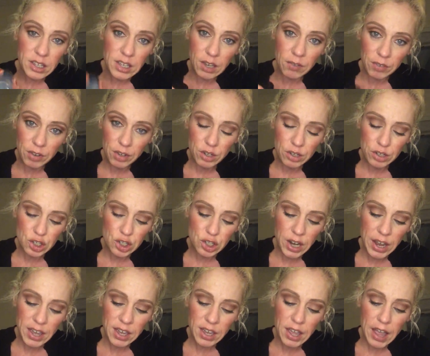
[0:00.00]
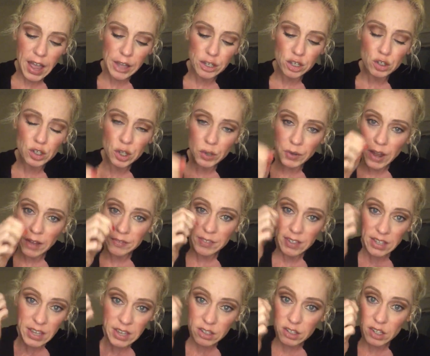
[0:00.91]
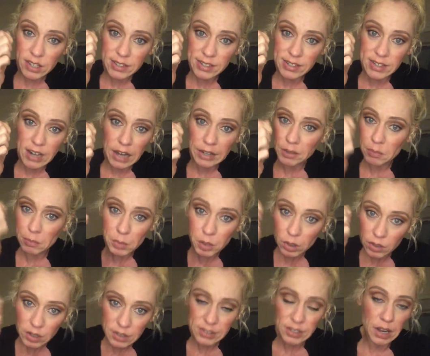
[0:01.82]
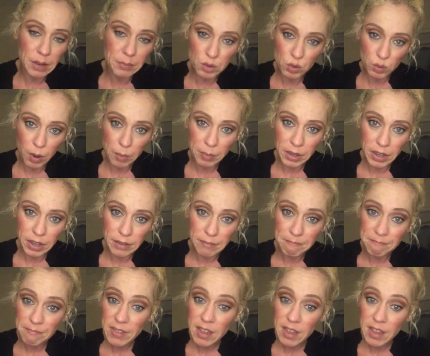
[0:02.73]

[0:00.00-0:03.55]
Give it a good shake, and you don't have to, it's not a million times rubbing it.